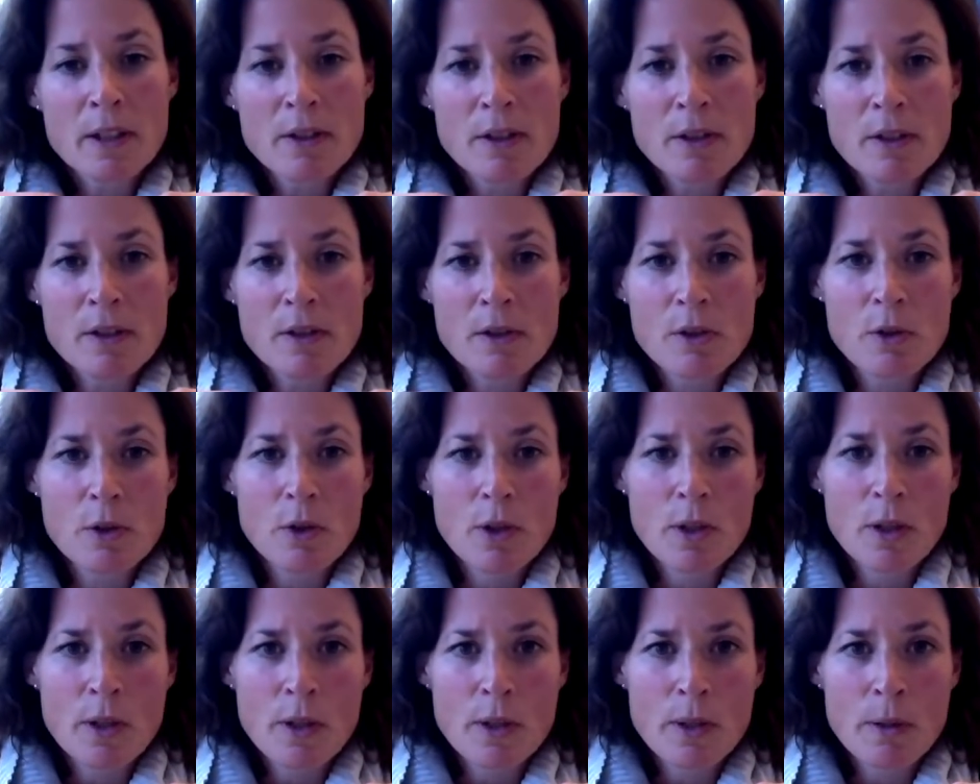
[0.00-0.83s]
is
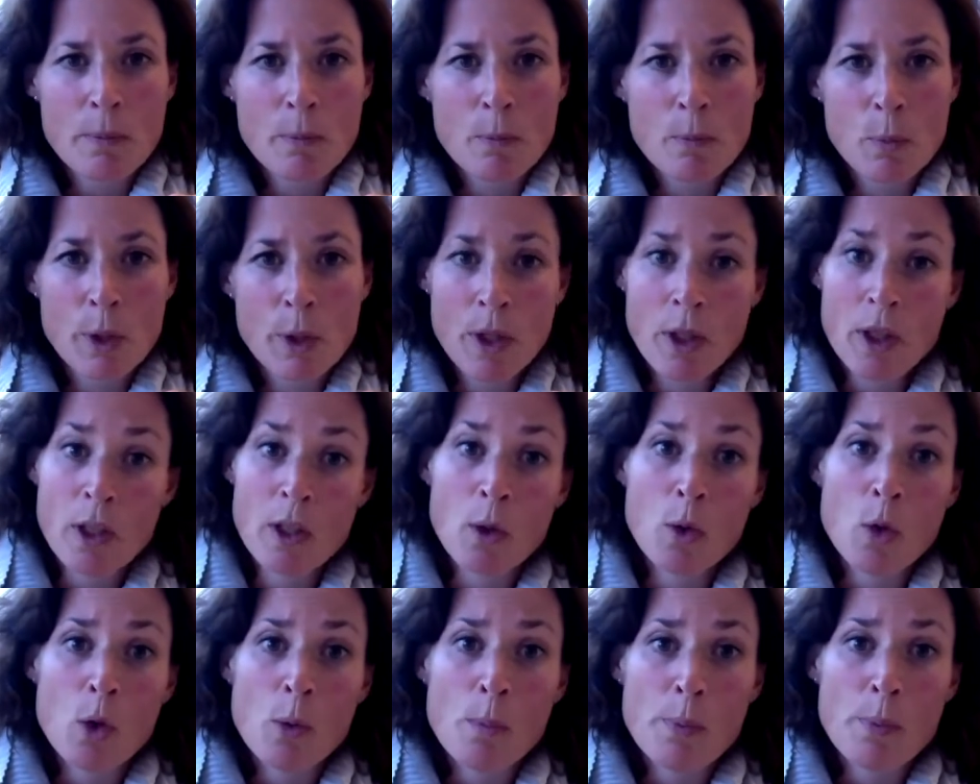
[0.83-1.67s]
we are
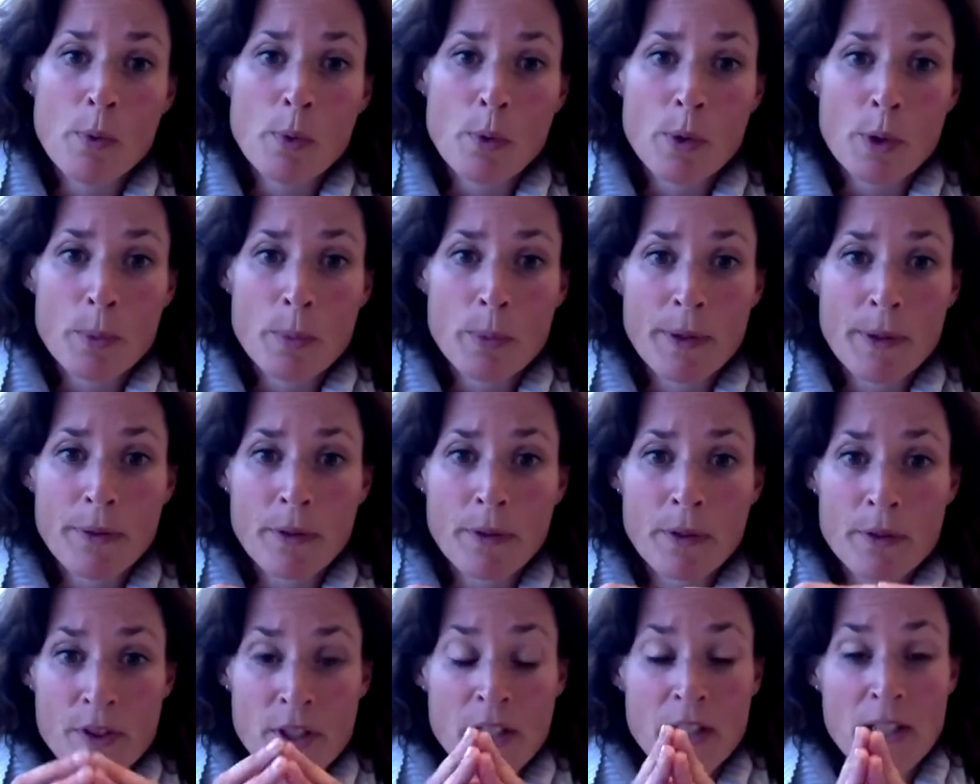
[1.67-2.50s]
all born with
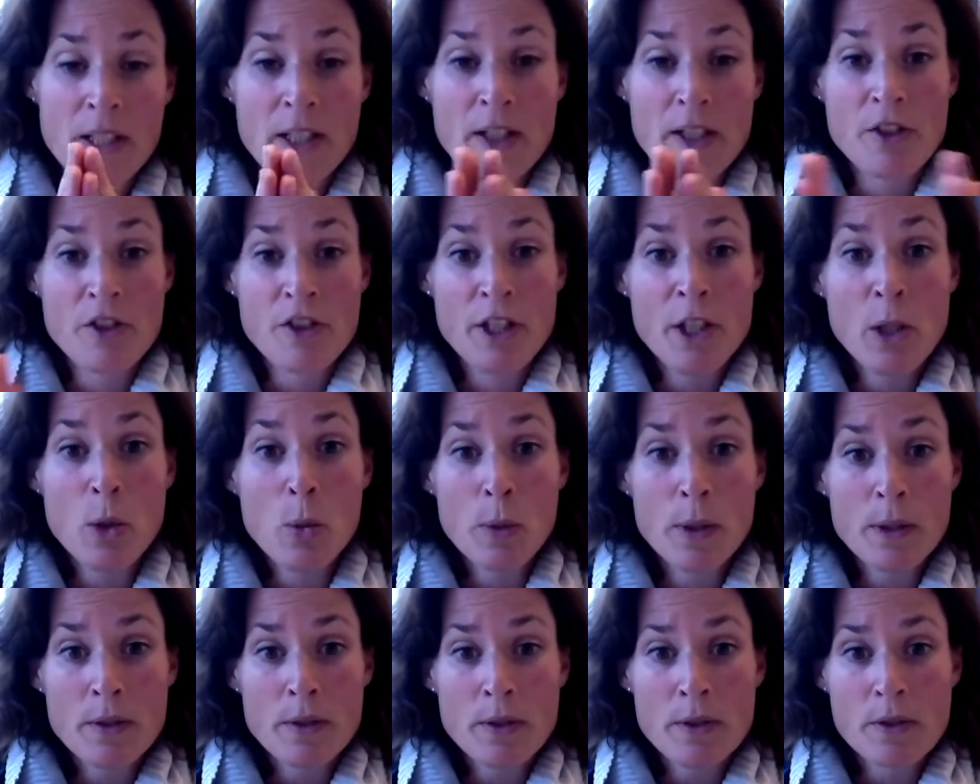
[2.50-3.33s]
our DNA
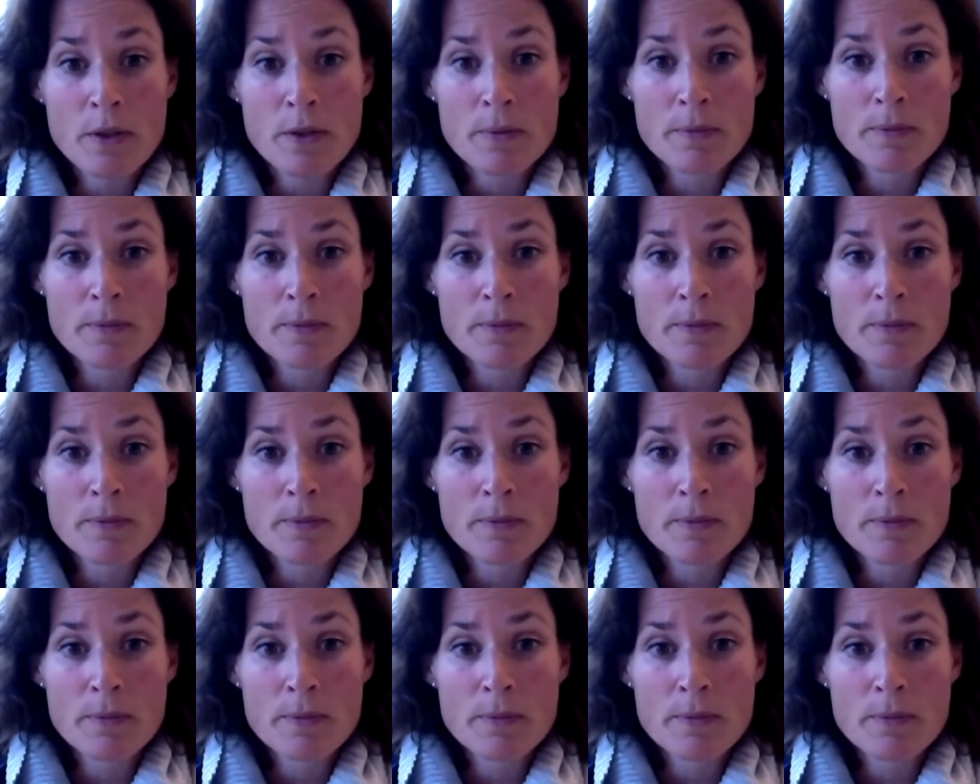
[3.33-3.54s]
sequence,